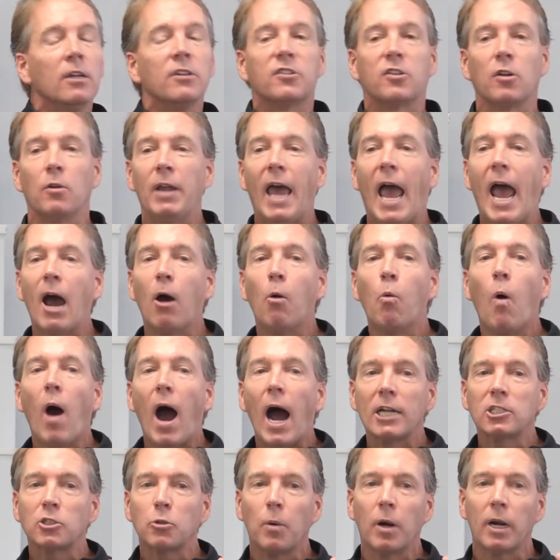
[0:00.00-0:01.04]
So now
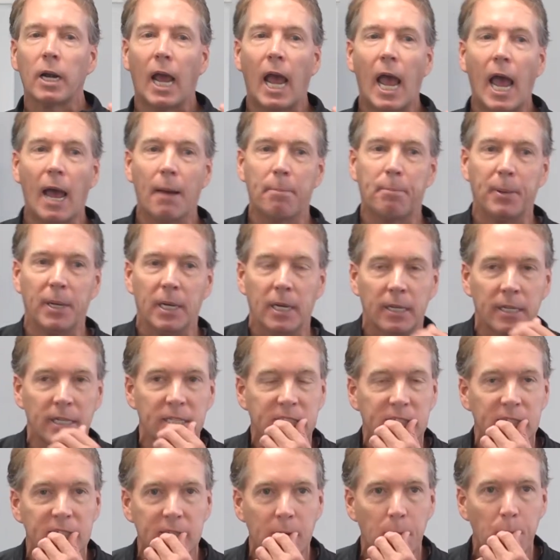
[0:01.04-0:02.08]
watch what happened, and
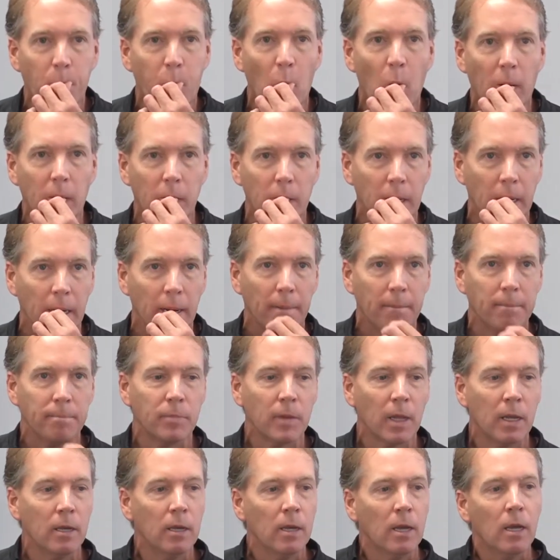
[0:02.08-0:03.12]
this is important.
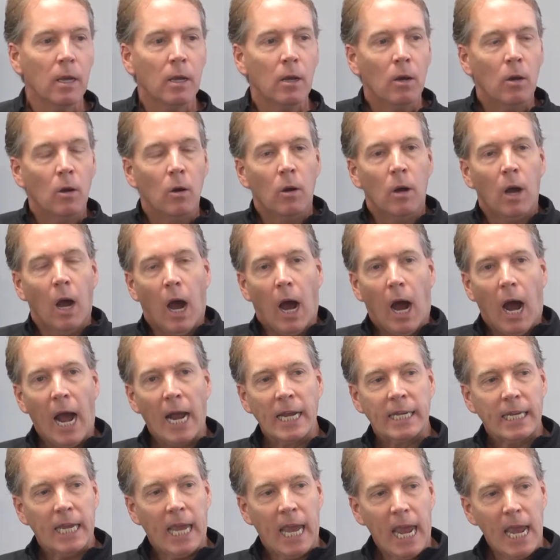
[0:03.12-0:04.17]

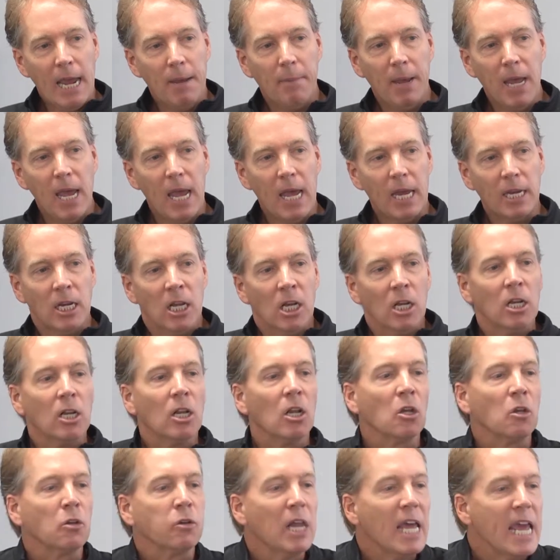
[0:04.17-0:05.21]
I came in,
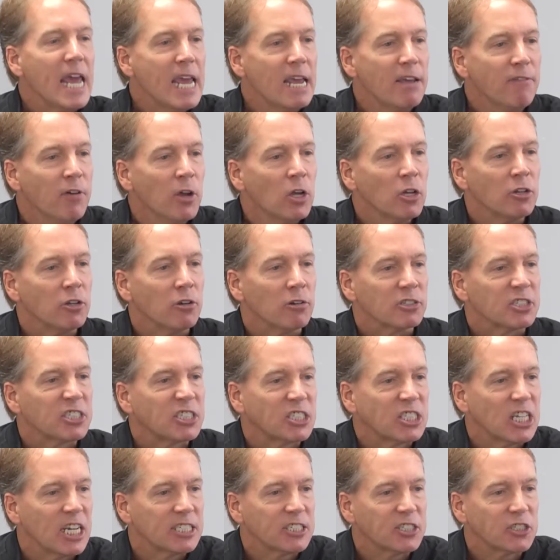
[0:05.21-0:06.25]
leave your
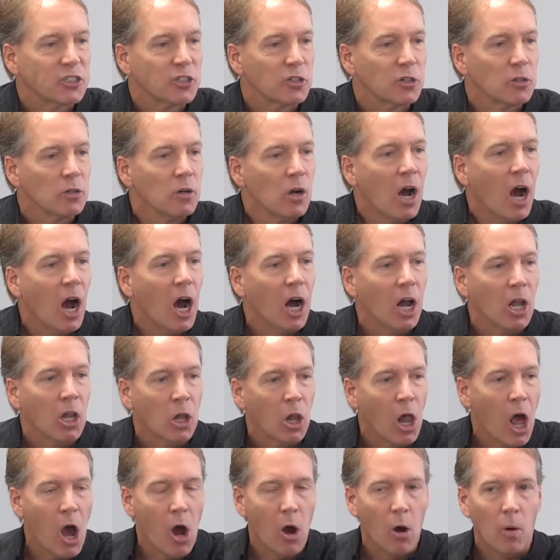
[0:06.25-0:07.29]
sister
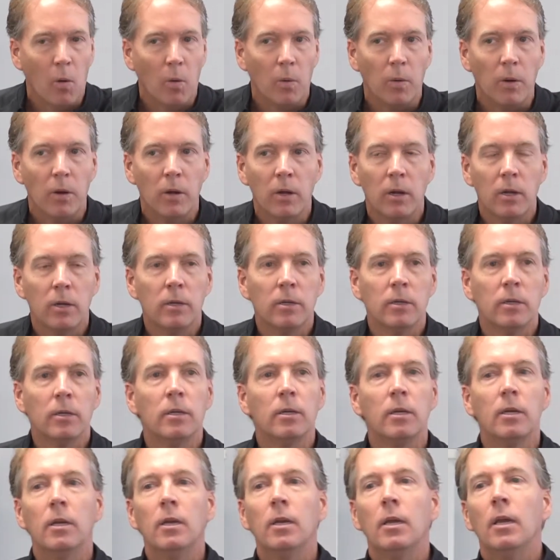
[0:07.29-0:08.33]
alone.
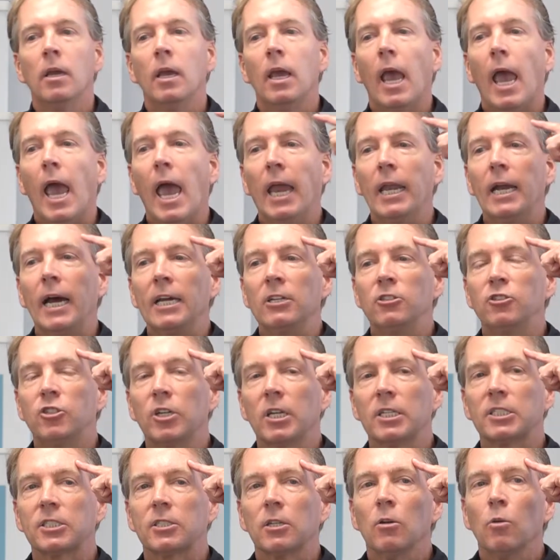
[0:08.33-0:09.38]
And I
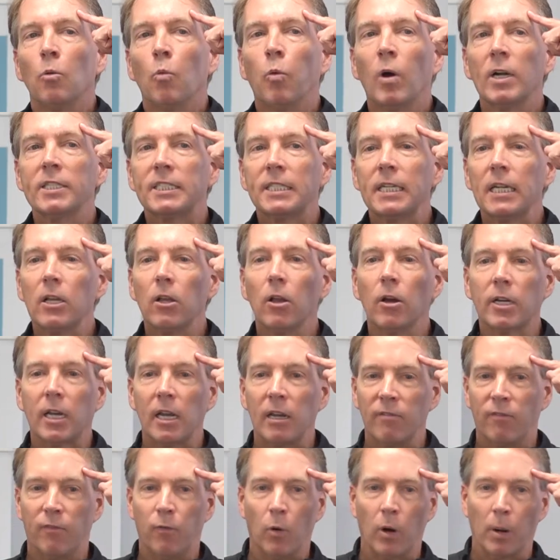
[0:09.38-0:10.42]
just, what's he
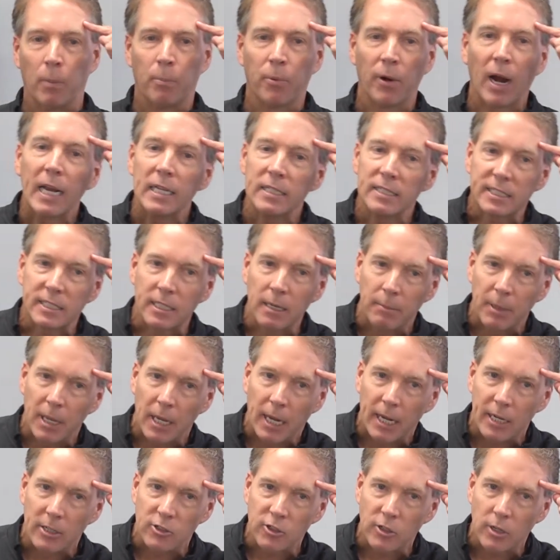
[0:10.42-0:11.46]
looking for? Brain
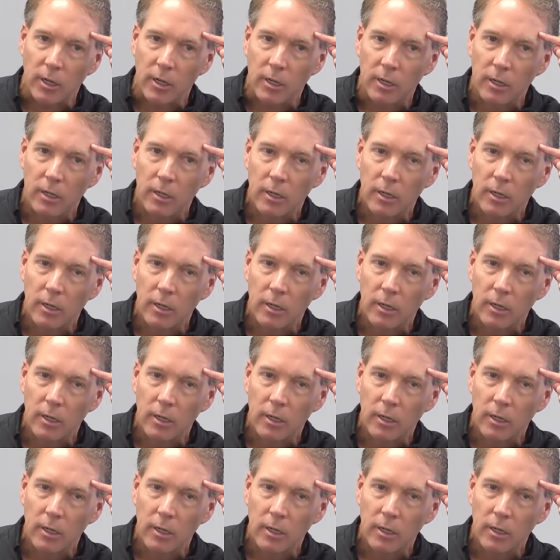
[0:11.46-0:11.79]
stimulation.